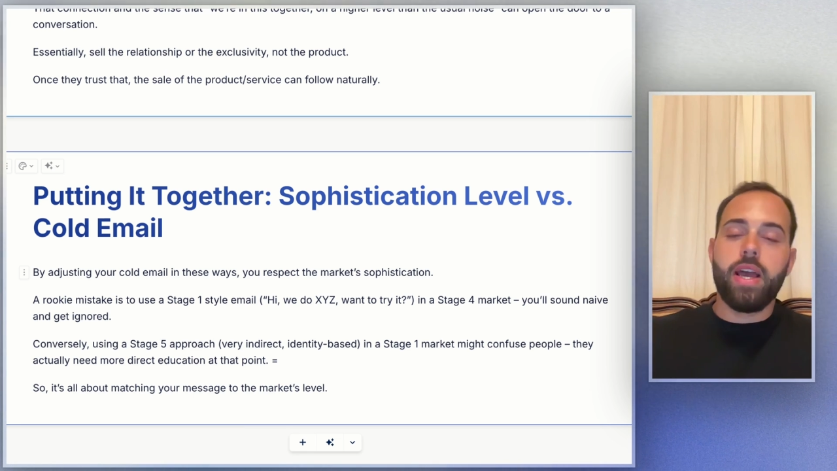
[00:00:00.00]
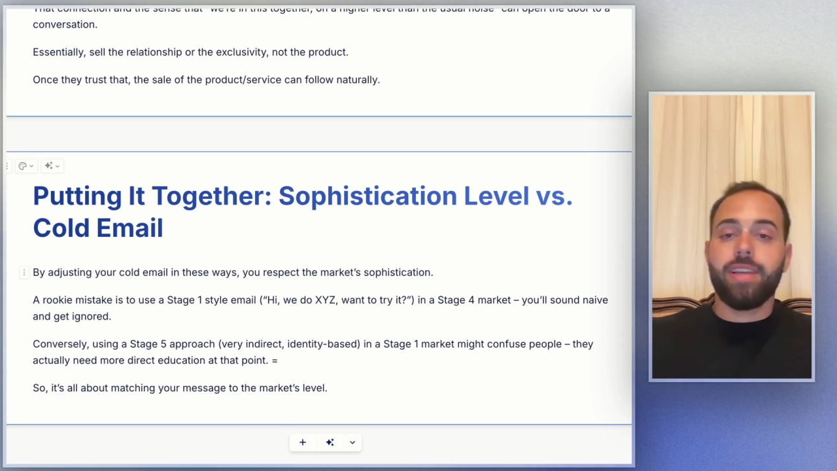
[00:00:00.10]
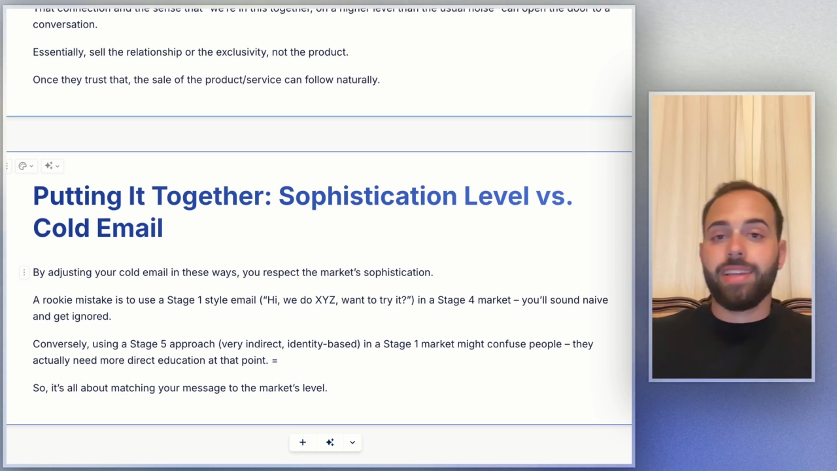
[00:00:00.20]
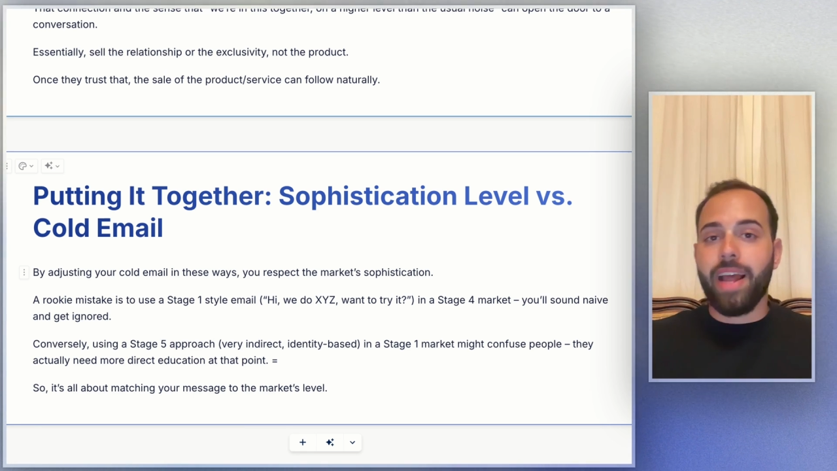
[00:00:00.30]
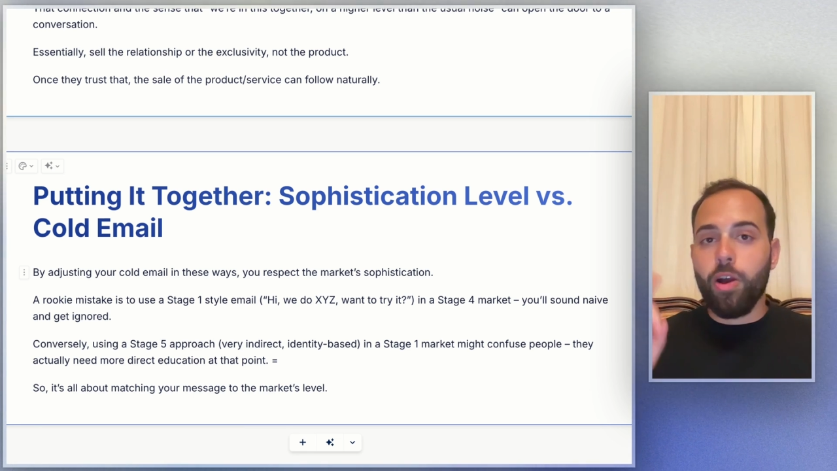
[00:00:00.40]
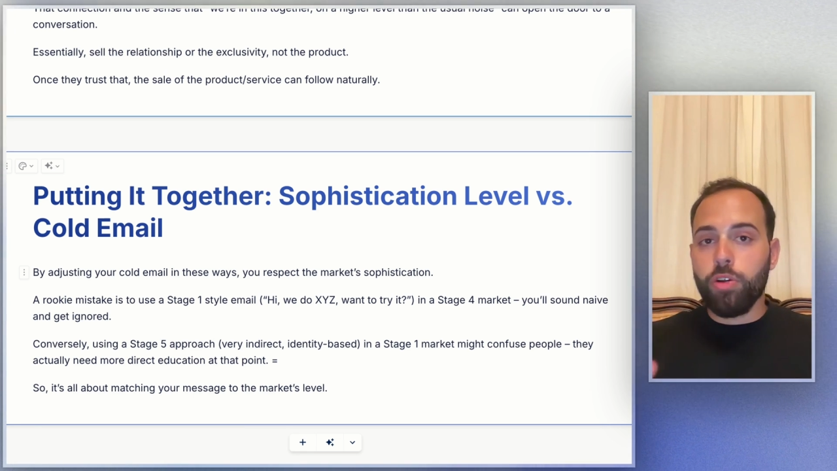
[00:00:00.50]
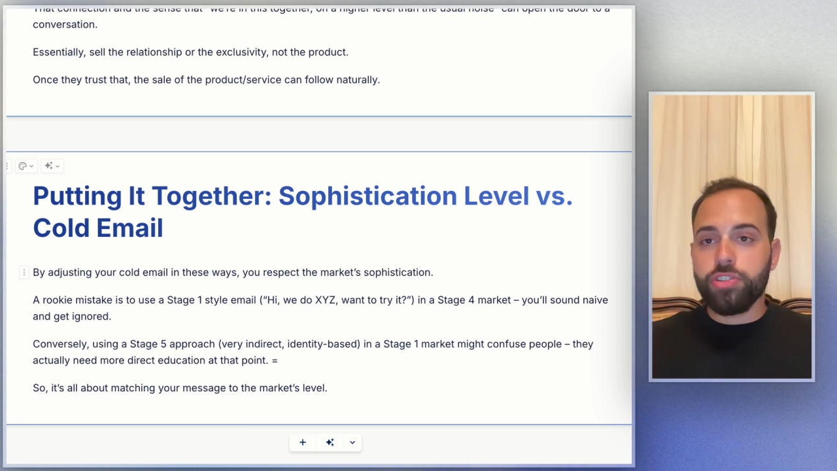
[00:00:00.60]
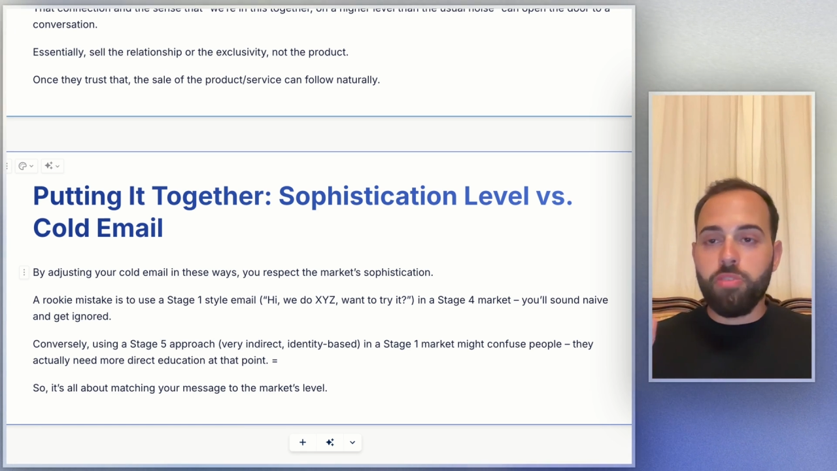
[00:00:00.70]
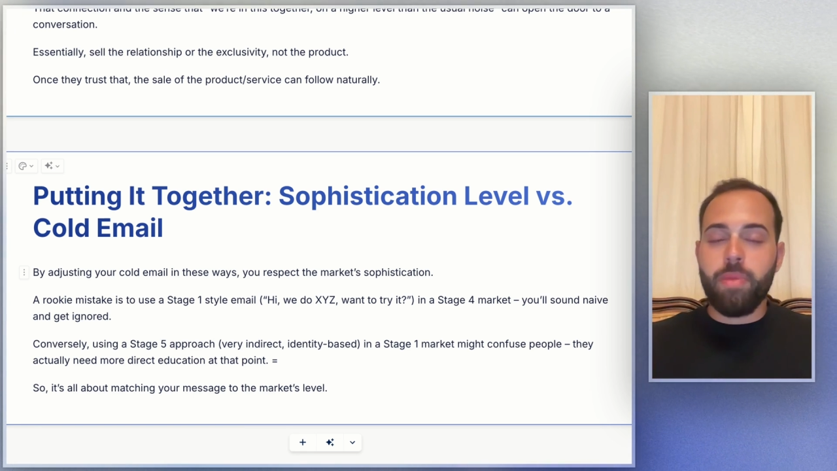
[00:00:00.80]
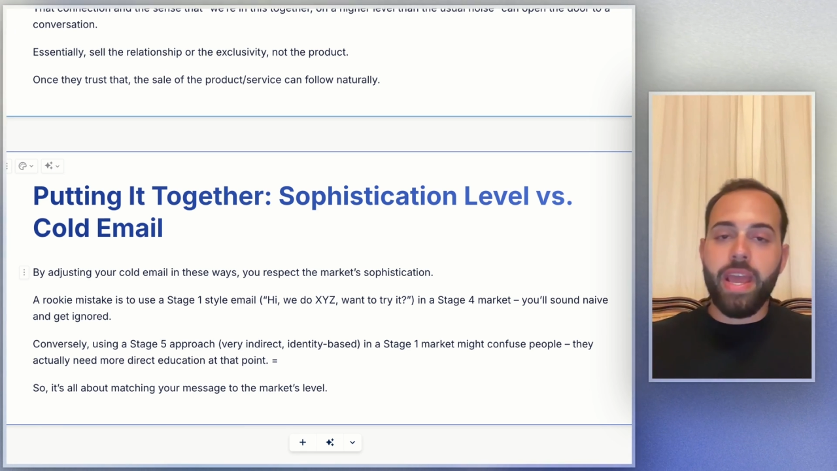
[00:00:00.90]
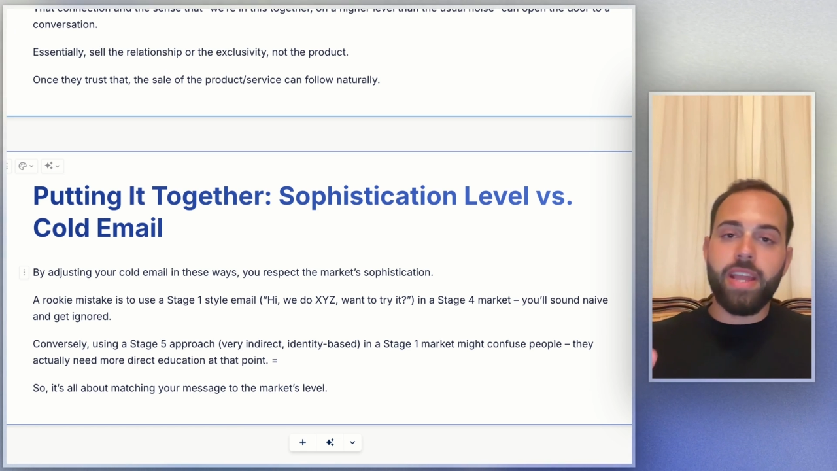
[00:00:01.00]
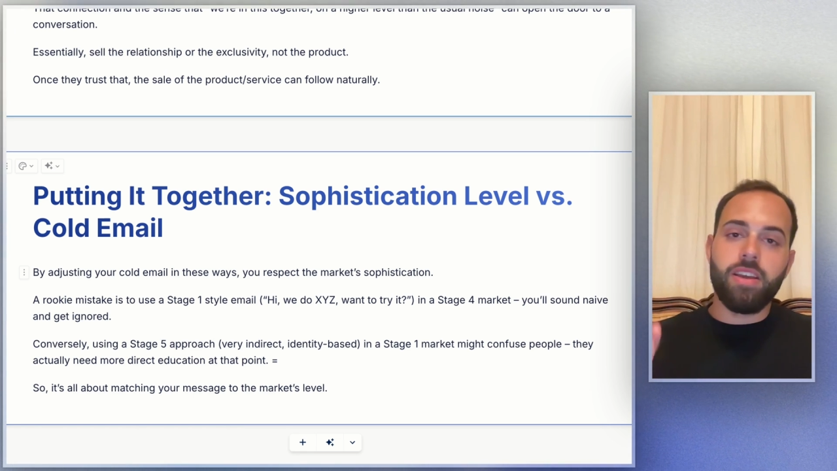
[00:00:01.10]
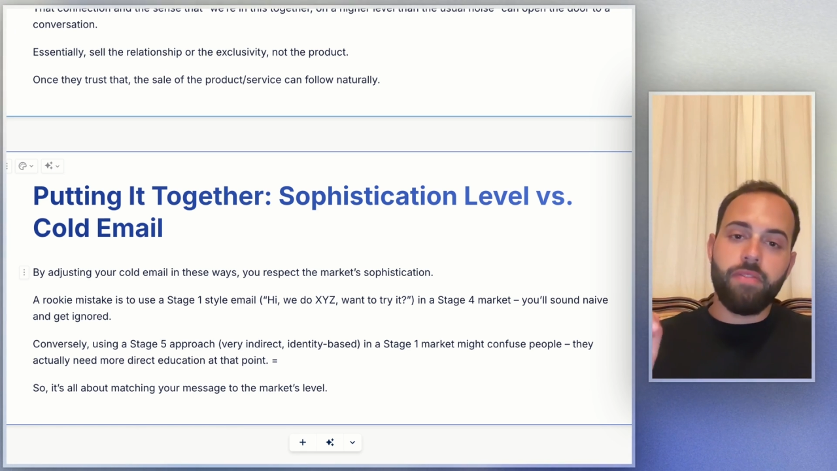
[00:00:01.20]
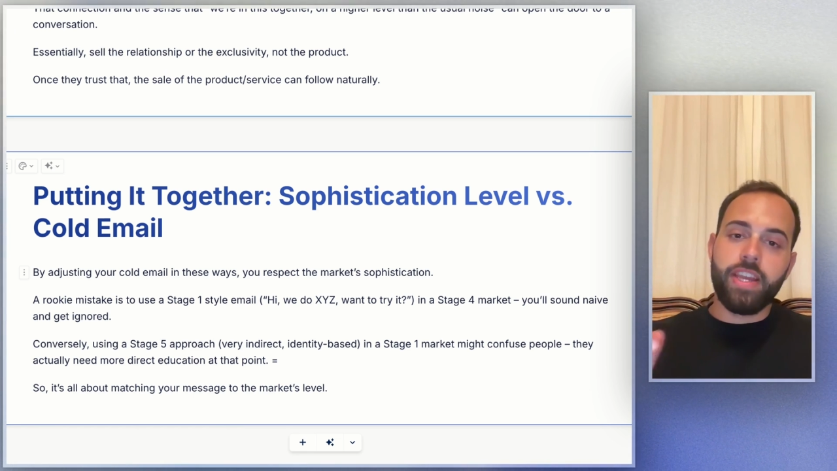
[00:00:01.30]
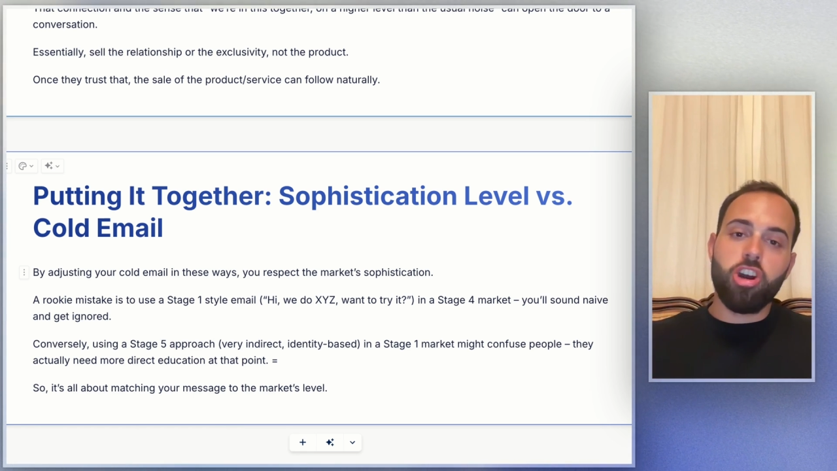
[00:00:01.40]
is that I also
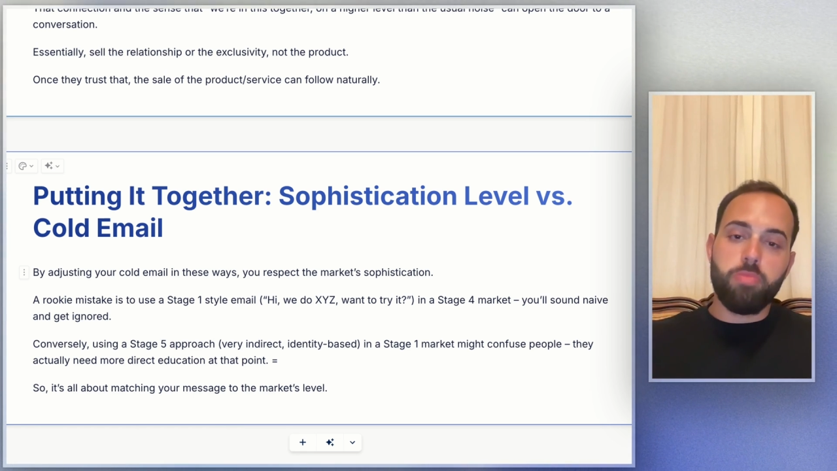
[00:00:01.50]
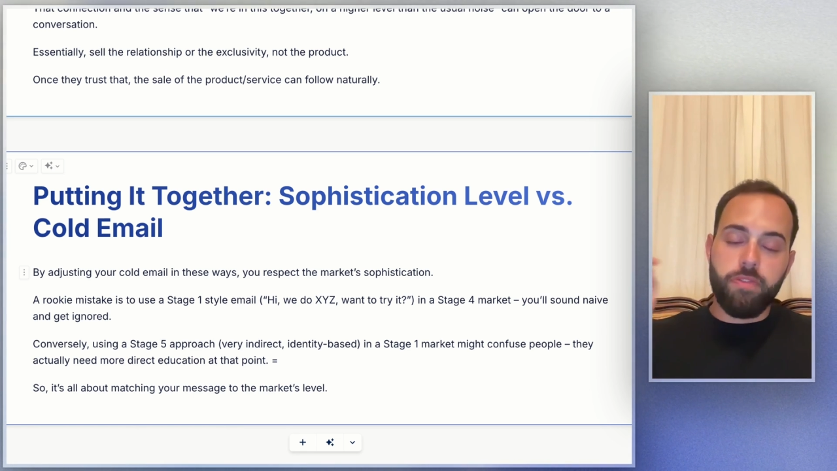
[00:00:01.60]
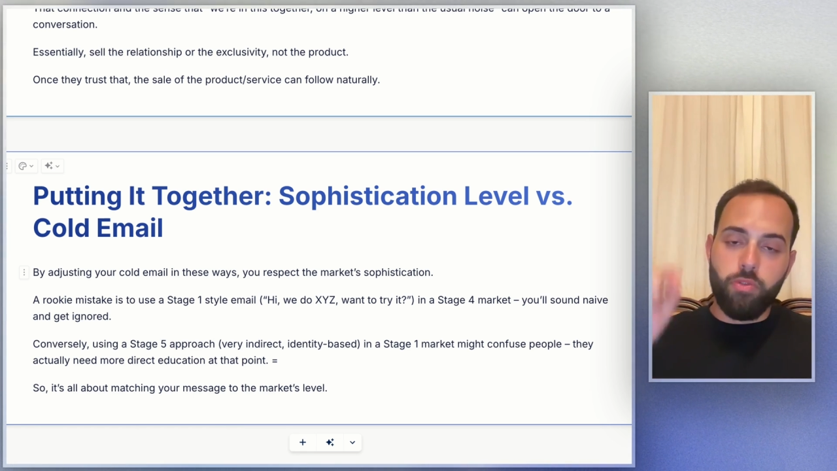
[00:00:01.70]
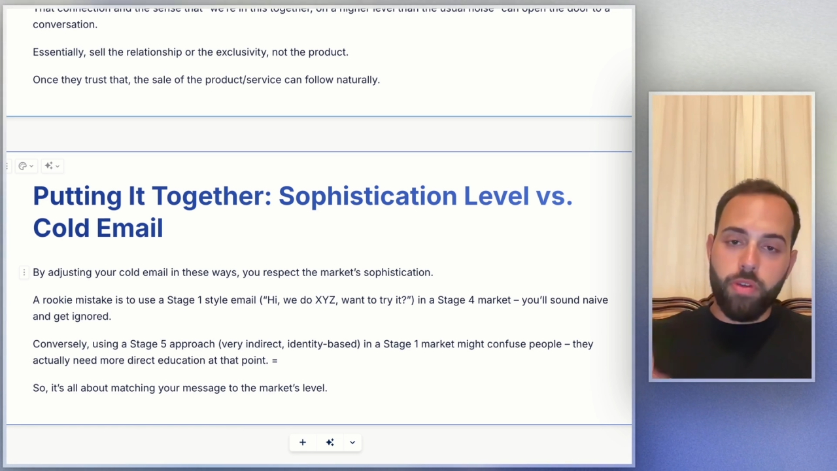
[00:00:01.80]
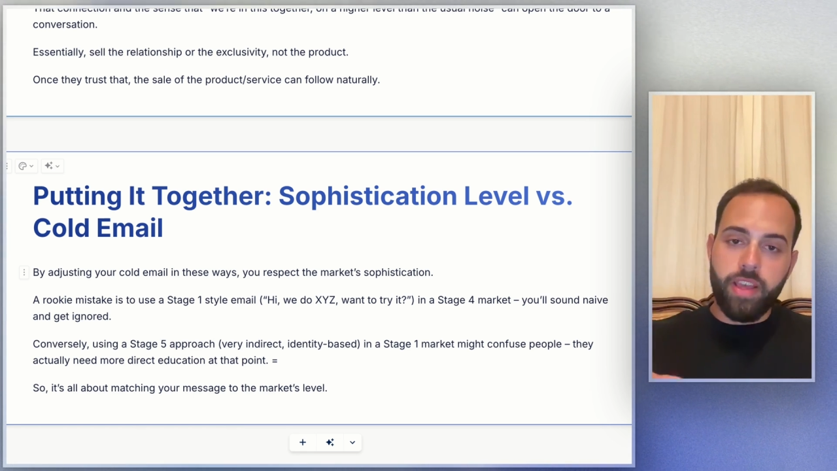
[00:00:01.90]
made a video before